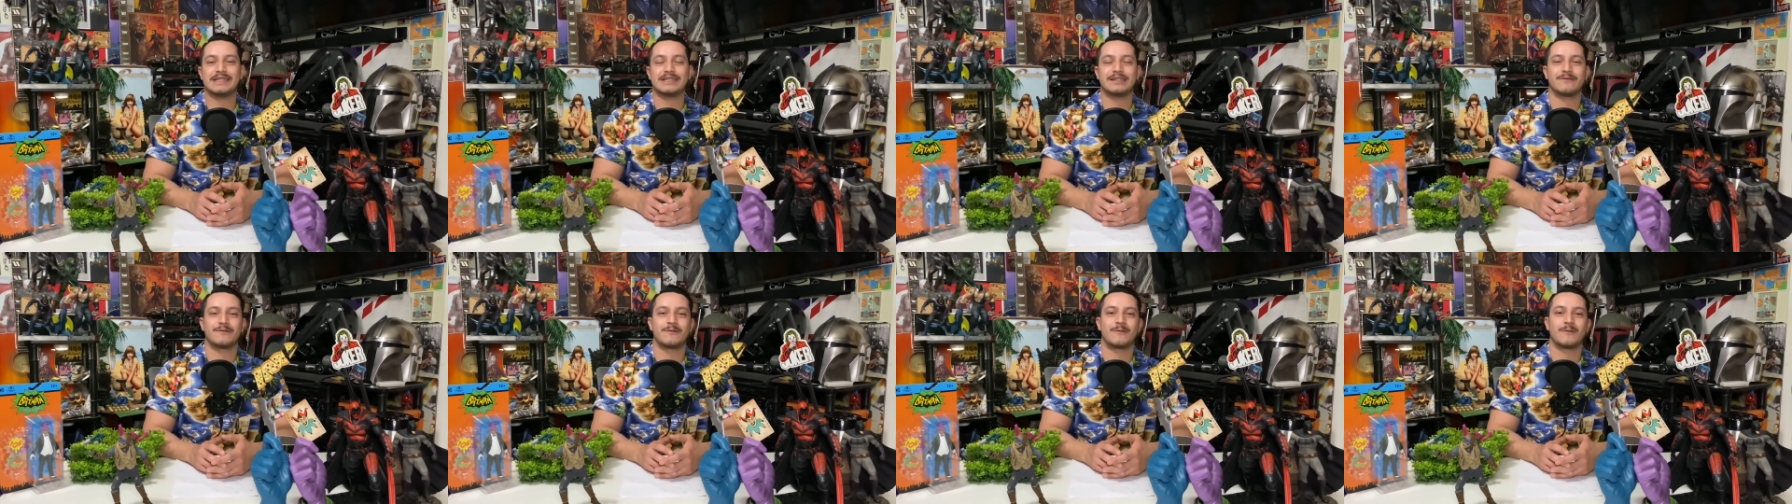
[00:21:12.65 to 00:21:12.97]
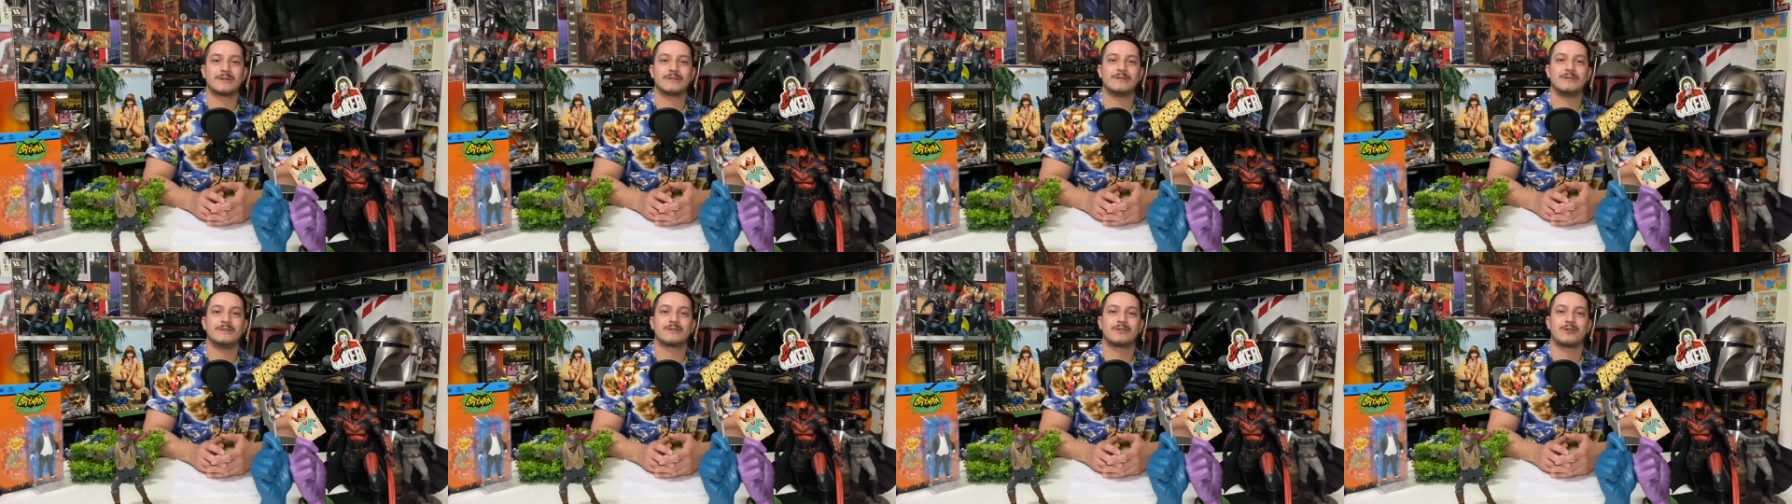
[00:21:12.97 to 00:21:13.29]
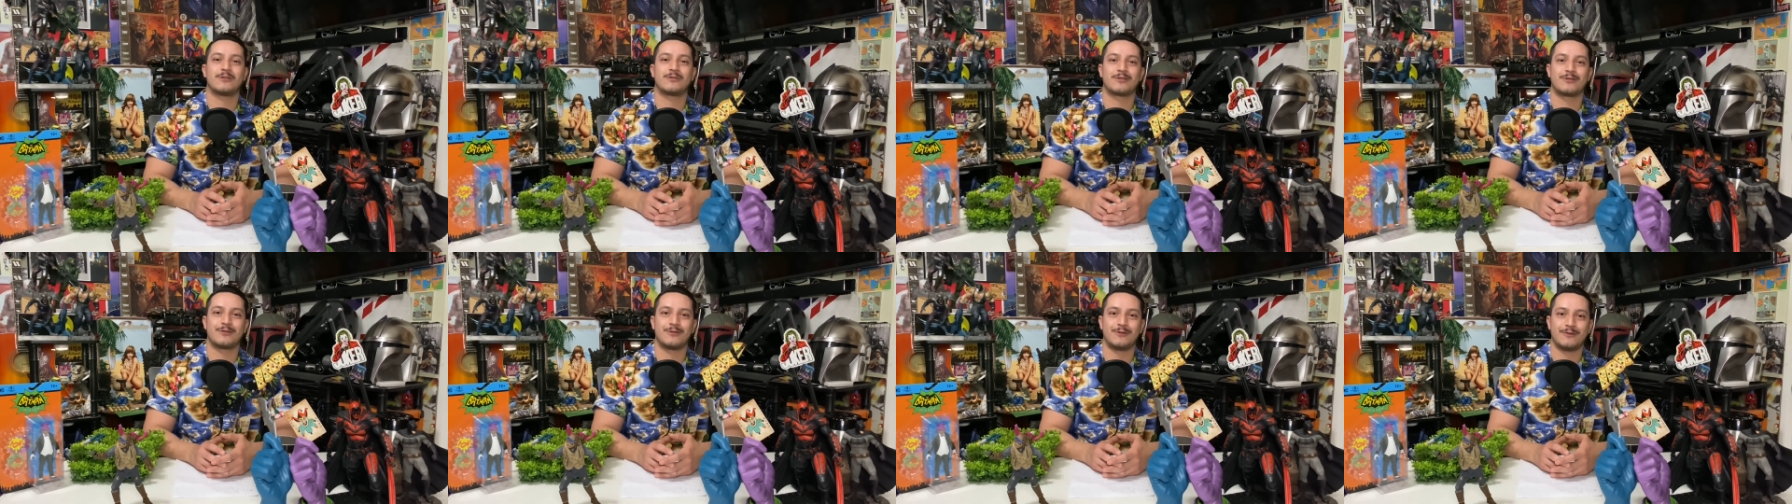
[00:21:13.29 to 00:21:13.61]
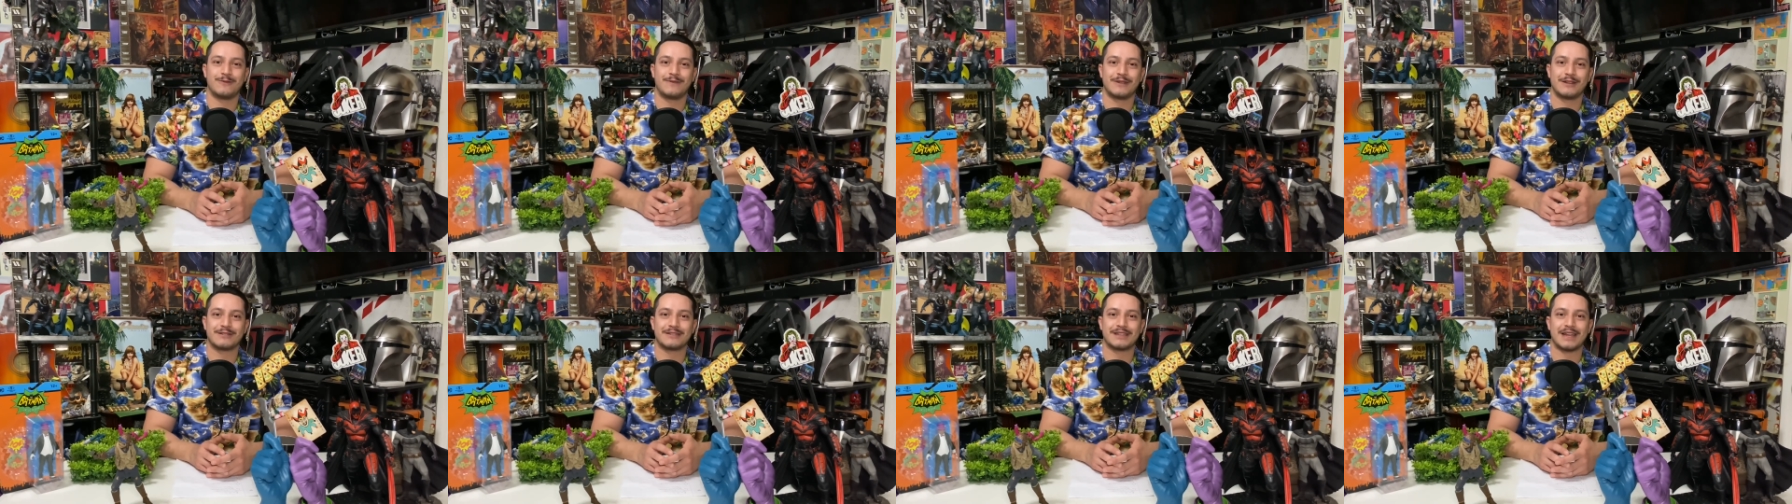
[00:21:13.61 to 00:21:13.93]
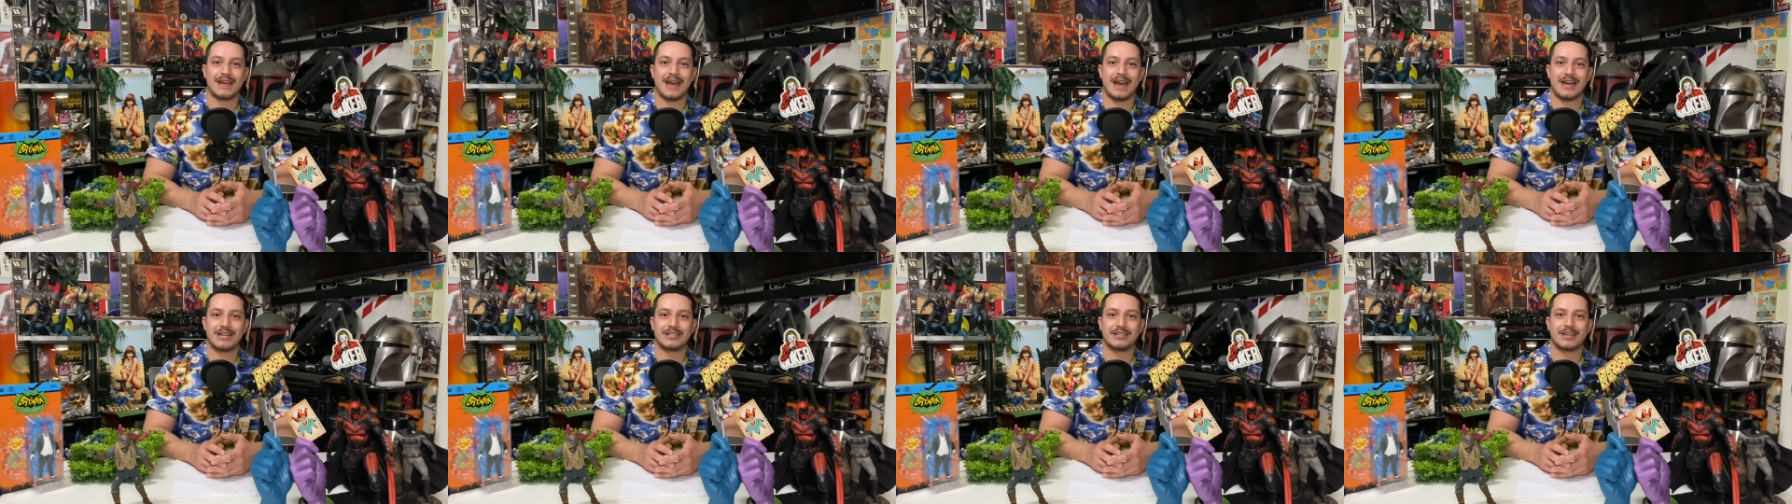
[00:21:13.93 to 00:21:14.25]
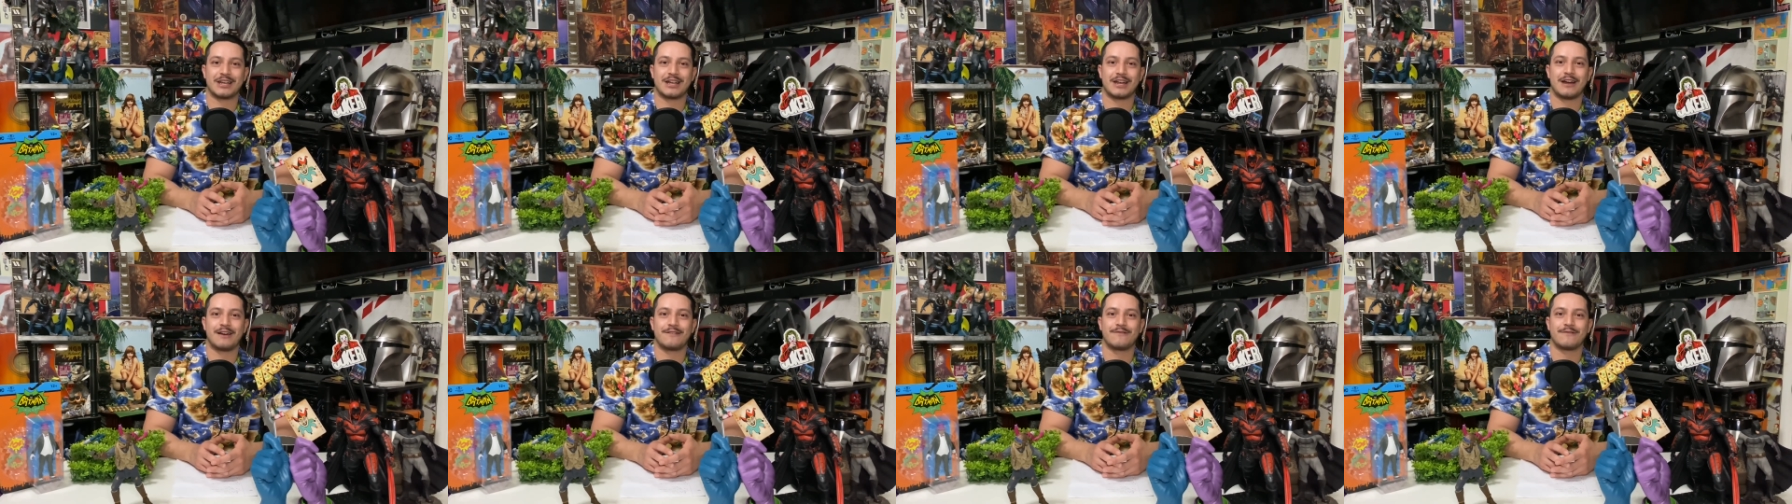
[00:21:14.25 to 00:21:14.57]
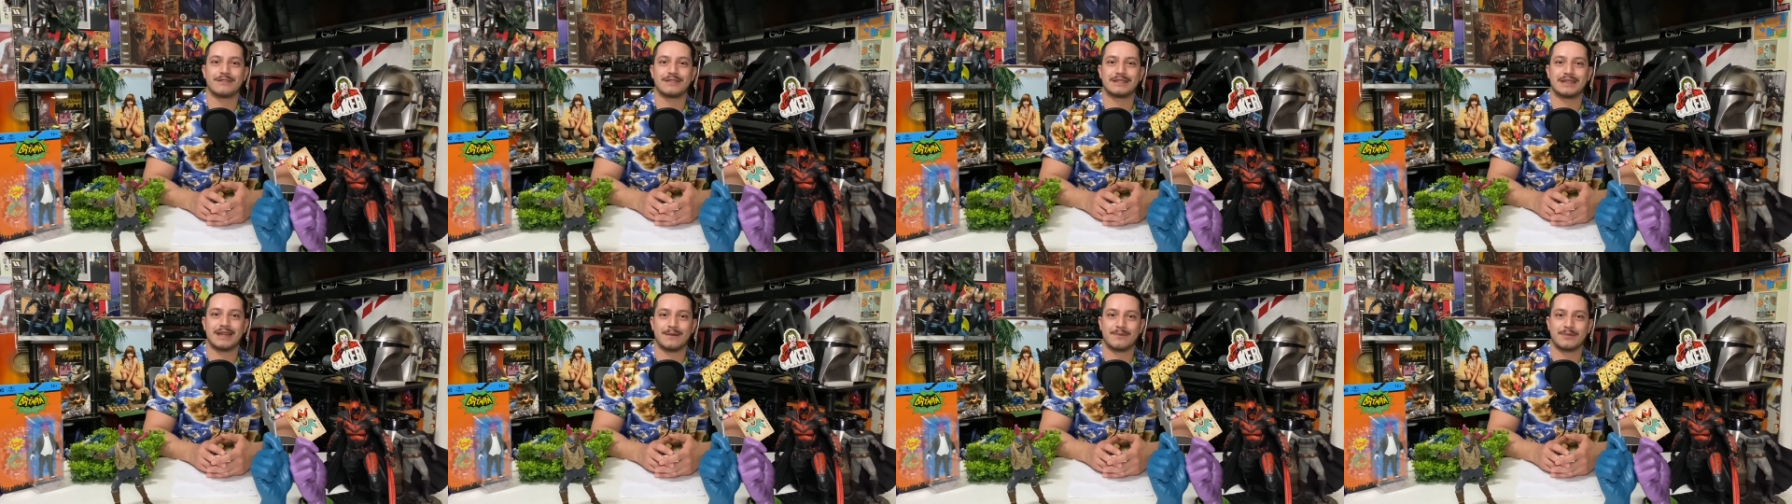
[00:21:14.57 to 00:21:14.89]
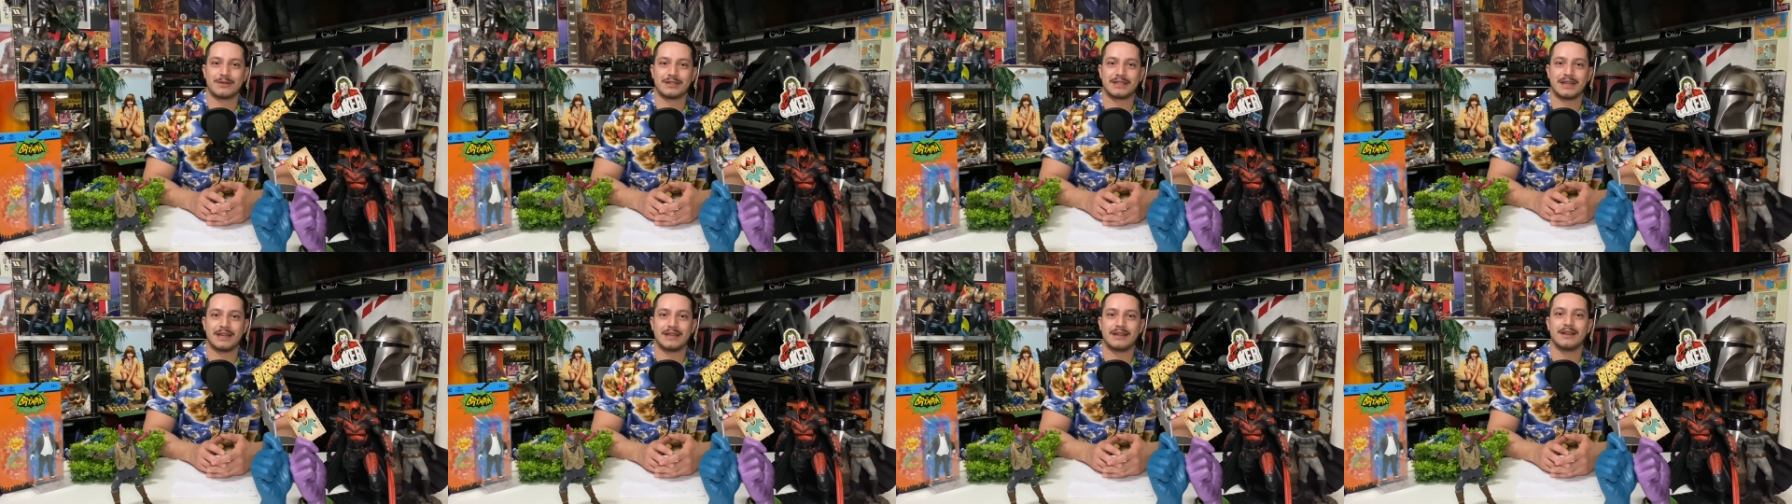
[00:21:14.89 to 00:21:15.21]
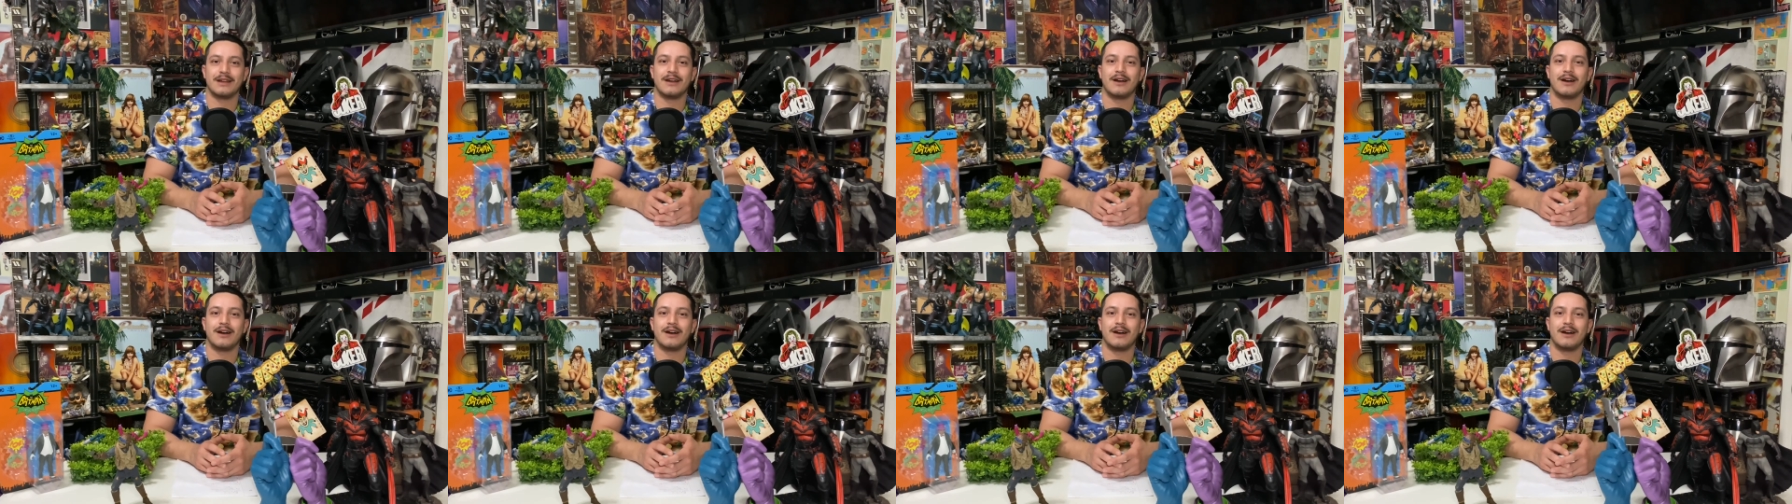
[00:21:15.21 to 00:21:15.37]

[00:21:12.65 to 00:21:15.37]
And of course, use code COOLFIGUREZ at checkout for 10%